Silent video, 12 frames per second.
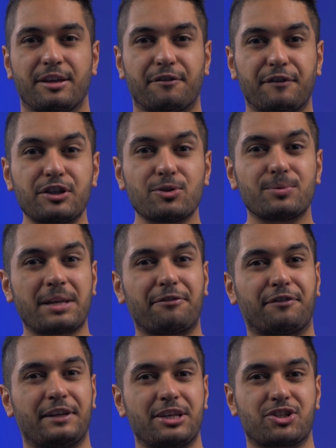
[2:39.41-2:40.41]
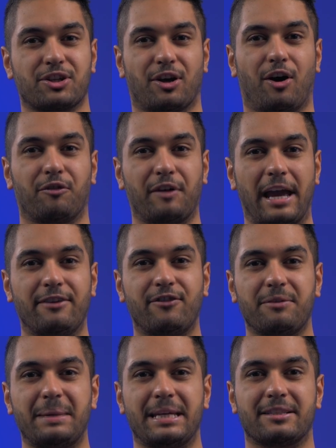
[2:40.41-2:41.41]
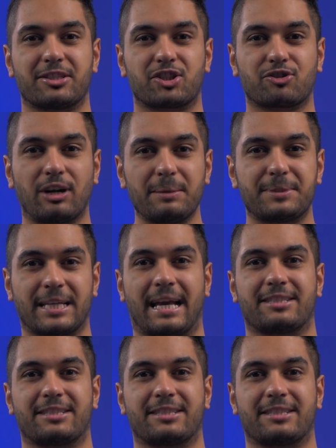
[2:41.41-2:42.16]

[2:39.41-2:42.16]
The official definition of NVMe describes it